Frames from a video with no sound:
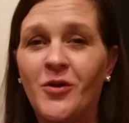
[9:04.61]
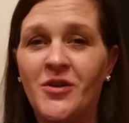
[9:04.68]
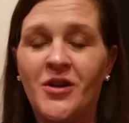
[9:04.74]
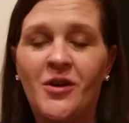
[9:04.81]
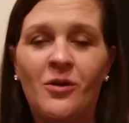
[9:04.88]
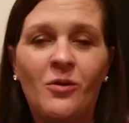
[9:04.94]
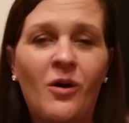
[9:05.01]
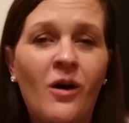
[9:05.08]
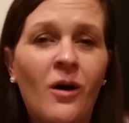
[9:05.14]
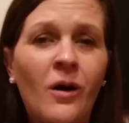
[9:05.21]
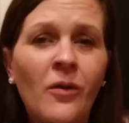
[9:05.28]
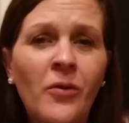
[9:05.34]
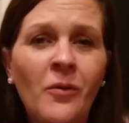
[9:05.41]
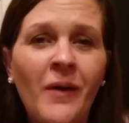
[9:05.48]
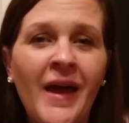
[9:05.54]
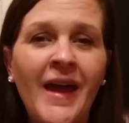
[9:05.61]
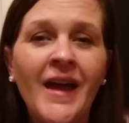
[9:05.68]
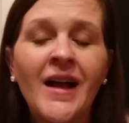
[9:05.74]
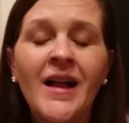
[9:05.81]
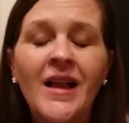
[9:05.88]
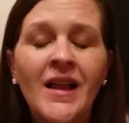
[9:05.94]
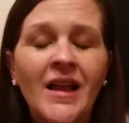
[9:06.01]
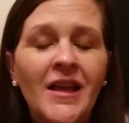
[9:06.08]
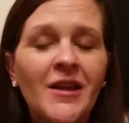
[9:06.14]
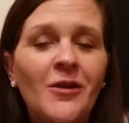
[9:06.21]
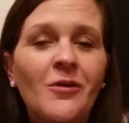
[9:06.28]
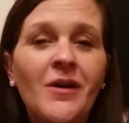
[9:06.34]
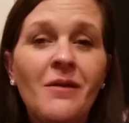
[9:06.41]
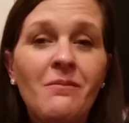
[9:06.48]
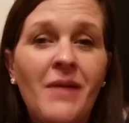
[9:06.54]
afford to go all the way,
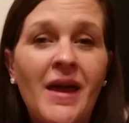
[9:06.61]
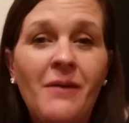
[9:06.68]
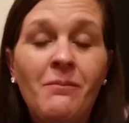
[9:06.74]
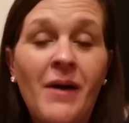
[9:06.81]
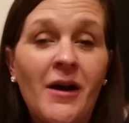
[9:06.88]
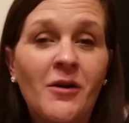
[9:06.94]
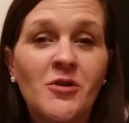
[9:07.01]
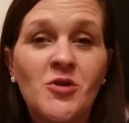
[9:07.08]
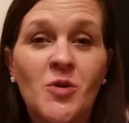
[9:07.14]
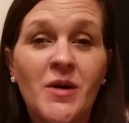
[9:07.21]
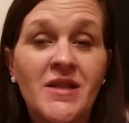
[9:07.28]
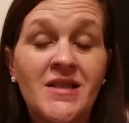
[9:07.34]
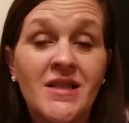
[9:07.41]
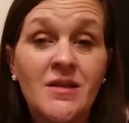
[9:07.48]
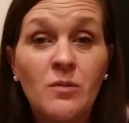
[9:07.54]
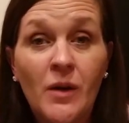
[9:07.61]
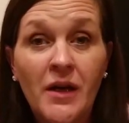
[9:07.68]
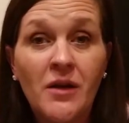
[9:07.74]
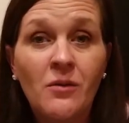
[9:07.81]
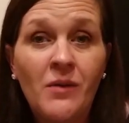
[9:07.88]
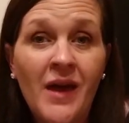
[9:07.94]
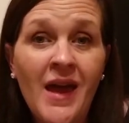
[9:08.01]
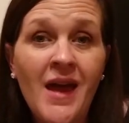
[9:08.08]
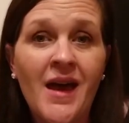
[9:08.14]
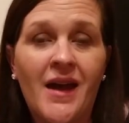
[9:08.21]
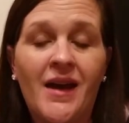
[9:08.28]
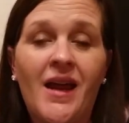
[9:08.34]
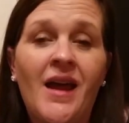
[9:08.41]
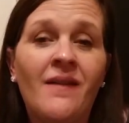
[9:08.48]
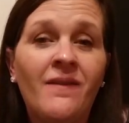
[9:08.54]
you can make better choices where you
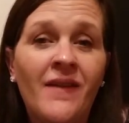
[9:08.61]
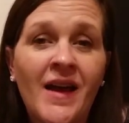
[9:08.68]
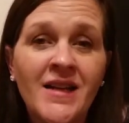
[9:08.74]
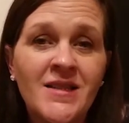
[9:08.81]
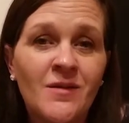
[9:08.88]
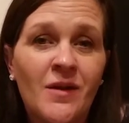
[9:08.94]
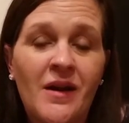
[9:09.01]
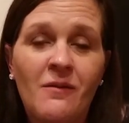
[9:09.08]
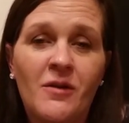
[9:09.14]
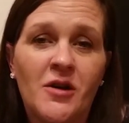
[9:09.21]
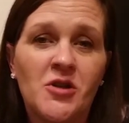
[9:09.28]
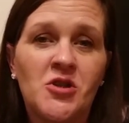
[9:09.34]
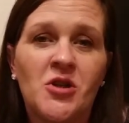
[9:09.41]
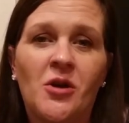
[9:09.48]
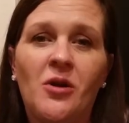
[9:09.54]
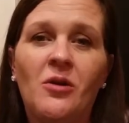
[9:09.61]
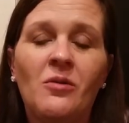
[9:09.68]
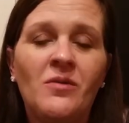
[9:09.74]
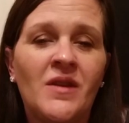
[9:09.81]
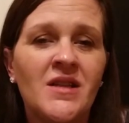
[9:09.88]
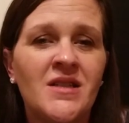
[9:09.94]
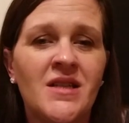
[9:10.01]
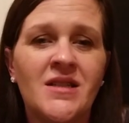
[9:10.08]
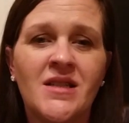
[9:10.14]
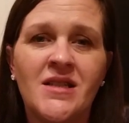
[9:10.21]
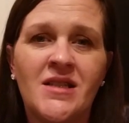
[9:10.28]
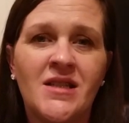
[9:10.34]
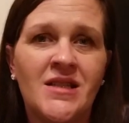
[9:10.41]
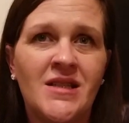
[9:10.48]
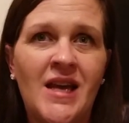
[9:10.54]
can. And that's what I want to show you. This
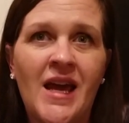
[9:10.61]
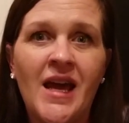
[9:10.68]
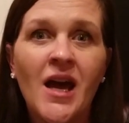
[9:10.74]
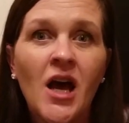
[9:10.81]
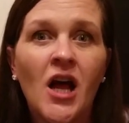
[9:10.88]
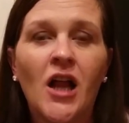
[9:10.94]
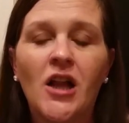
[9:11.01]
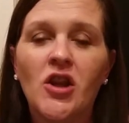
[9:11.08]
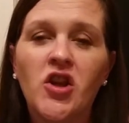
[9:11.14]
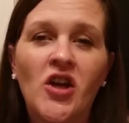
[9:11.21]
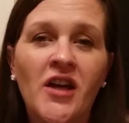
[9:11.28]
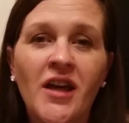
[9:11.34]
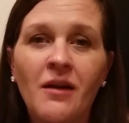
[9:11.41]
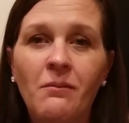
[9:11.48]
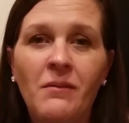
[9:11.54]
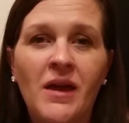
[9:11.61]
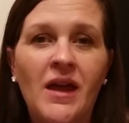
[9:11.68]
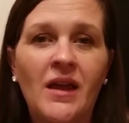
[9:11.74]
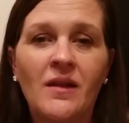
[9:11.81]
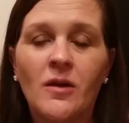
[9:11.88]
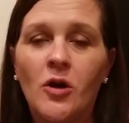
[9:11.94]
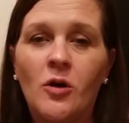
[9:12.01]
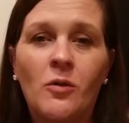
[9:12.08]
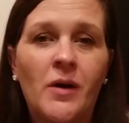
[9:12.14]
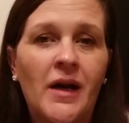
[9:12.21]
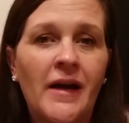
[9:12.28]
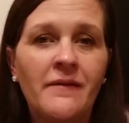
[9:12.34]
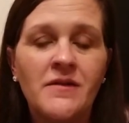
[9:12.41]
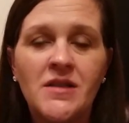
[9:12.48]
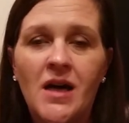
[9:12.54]
isn't to say, look at me, look what
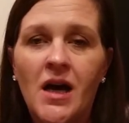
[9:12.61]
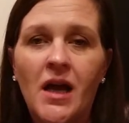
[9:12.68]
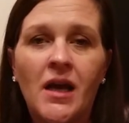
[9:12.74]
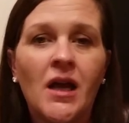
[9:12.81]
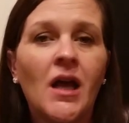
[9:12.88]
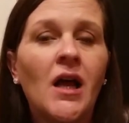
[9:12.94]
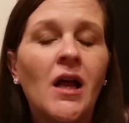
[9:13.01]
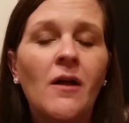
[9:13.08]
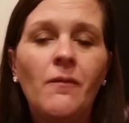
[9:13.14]
I've done.